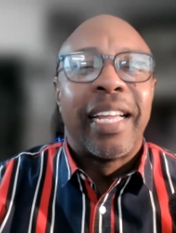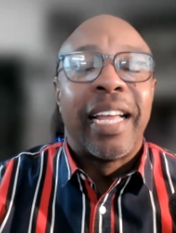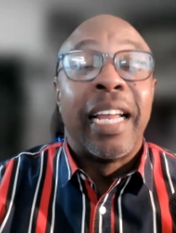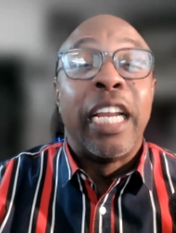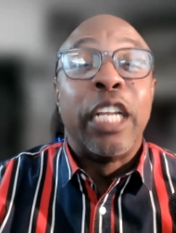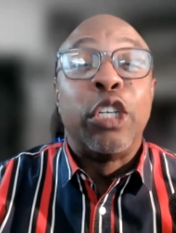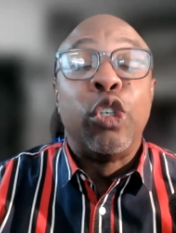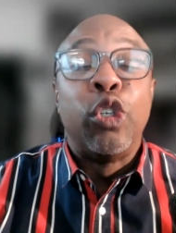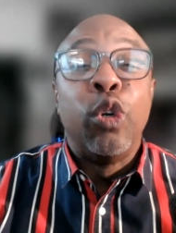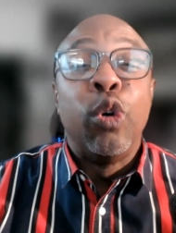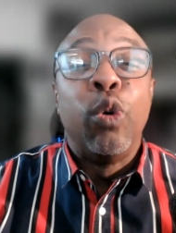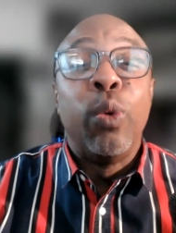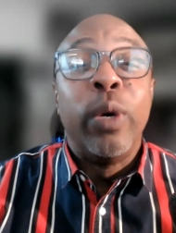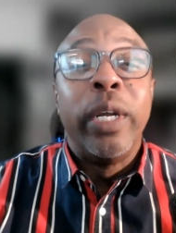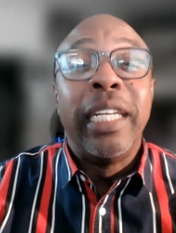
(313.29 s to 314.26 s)
And let's
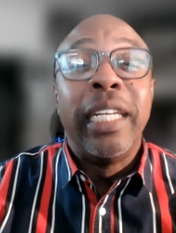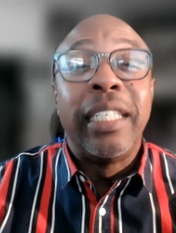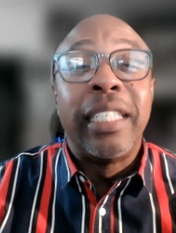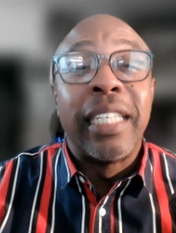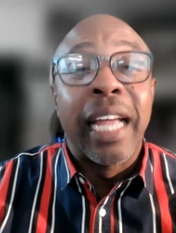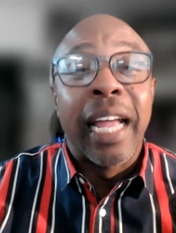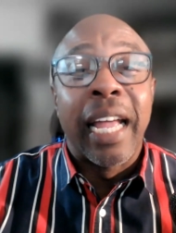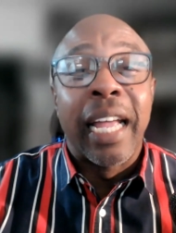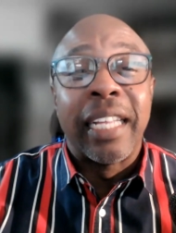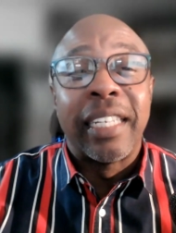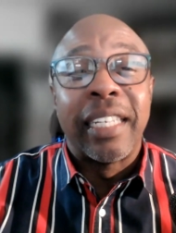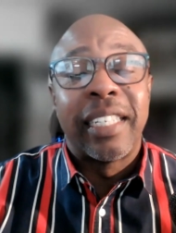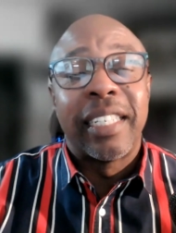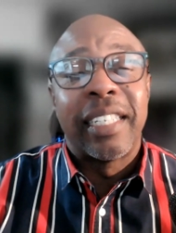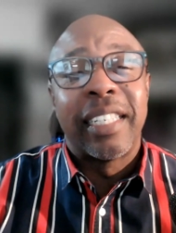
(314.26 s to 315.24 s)
do what He
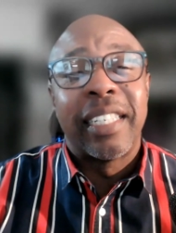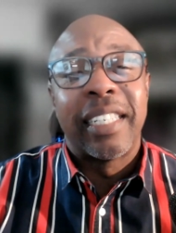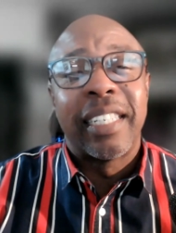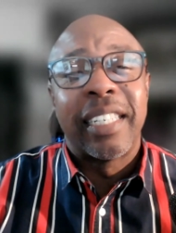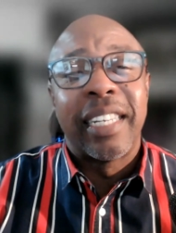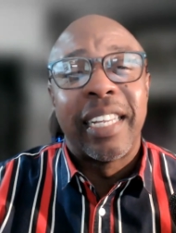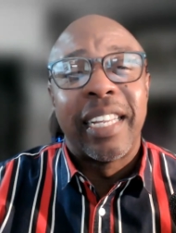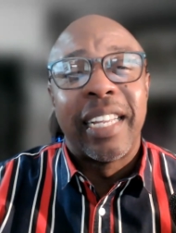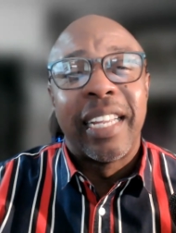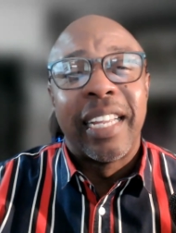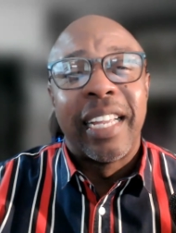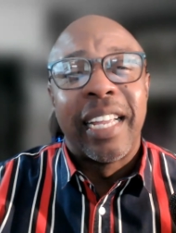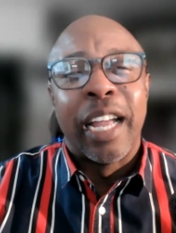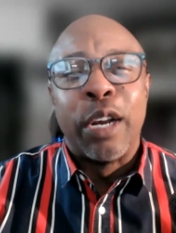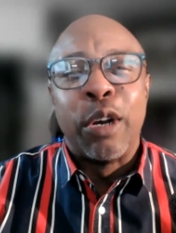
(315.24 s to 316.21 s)
says.
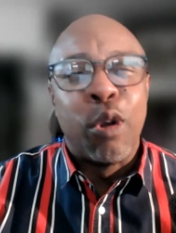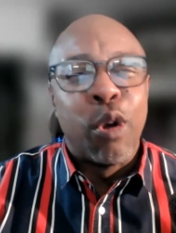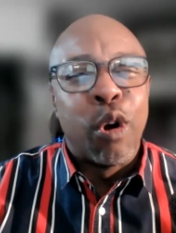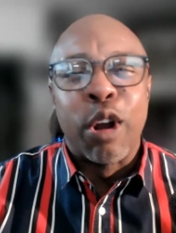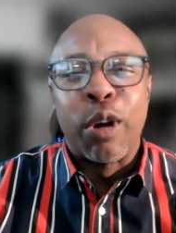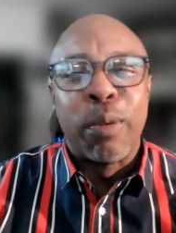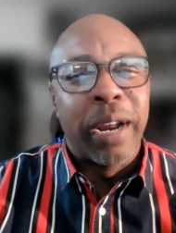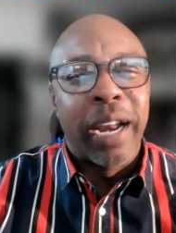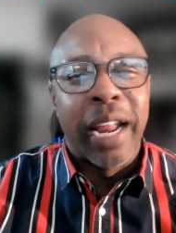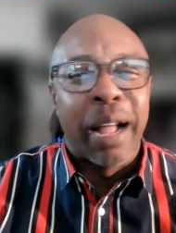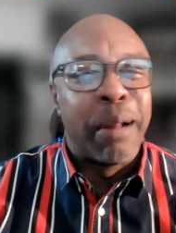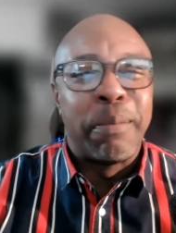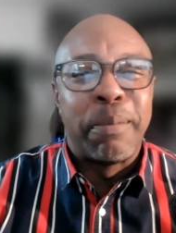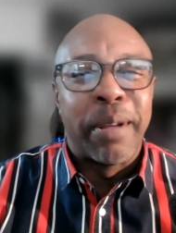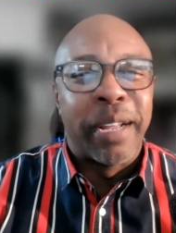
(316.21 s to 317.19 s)
And God will
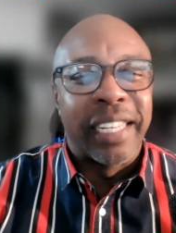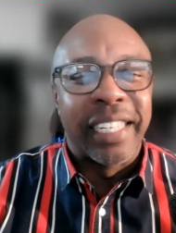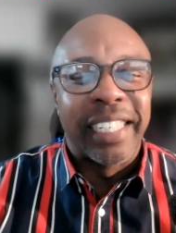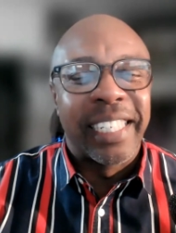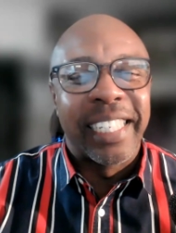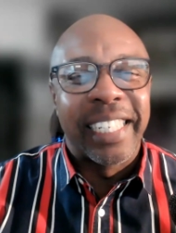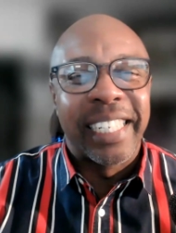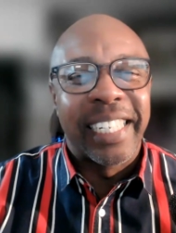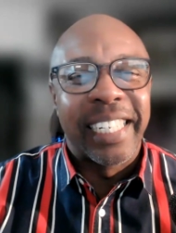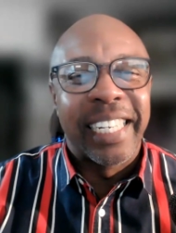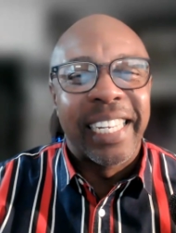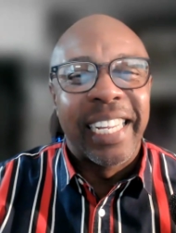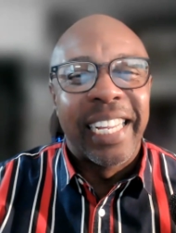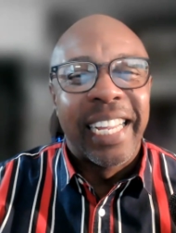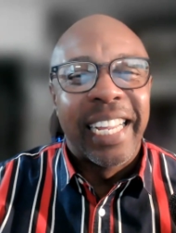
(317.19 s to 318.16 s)
help us
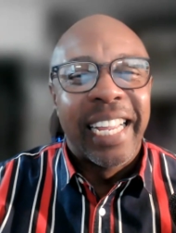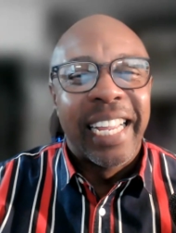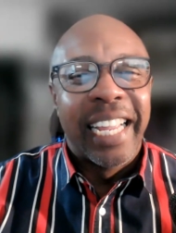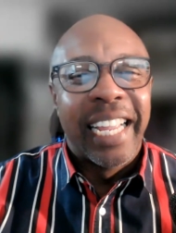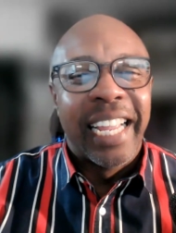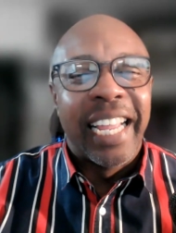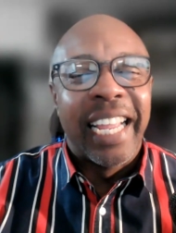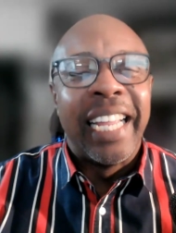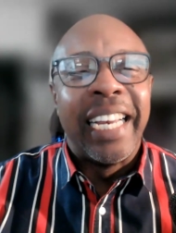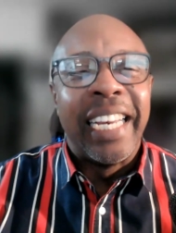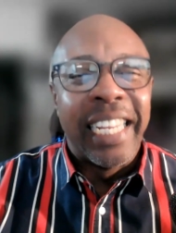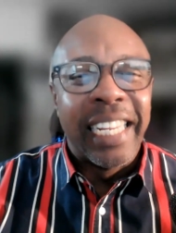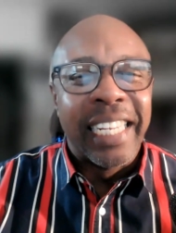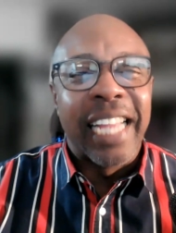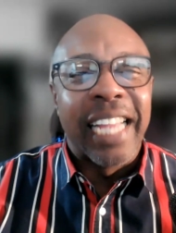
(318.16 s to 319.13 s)
in
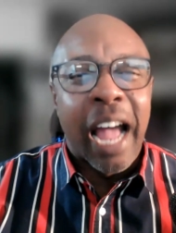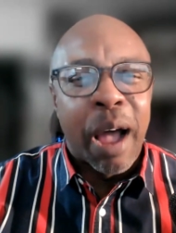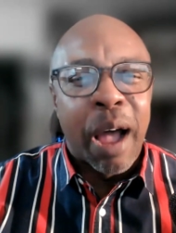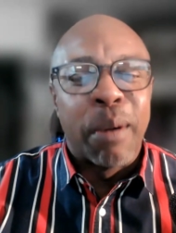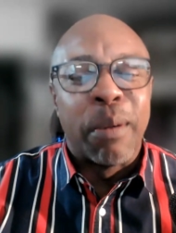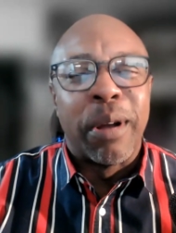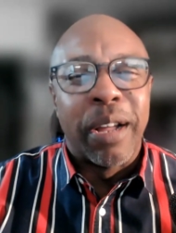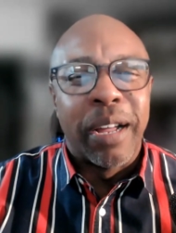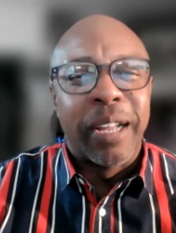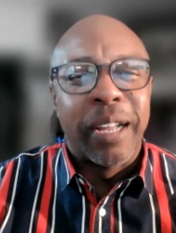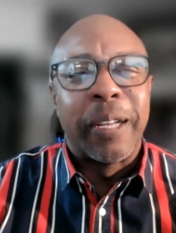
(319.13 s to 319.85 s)
this hour.